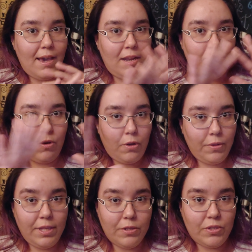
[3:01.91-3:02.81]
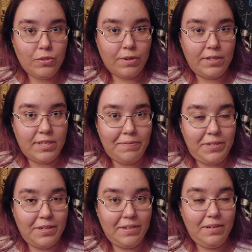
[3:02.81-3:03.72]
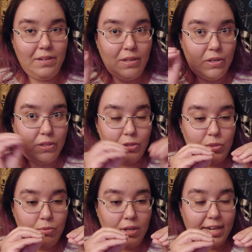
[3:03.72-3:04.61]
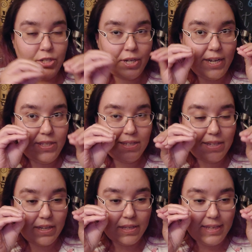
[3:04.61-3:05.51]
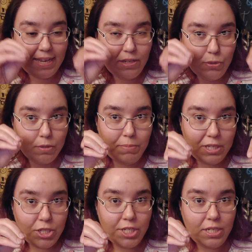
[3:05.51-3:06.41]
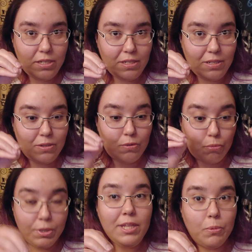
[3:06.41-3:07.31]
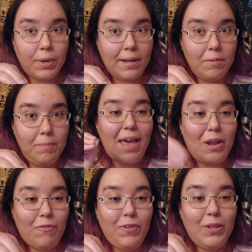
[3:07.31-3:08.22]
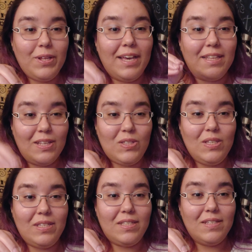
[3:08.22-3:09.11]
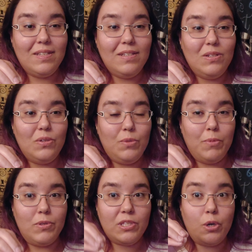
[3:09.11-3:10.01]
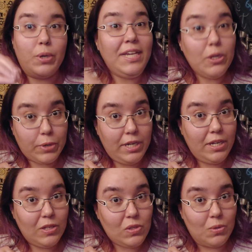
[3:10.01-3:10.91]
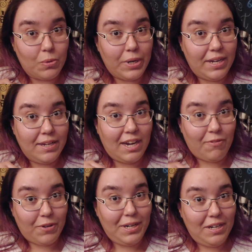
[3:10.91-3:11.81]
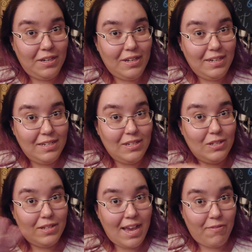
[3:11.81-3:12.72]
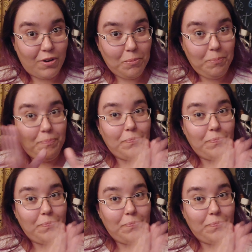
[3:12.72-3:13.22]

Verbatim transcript: And of all the other stories I've done, this one, I tried to like get into a beat sheet really well. And I feel like this is the most coherent story I've written ever.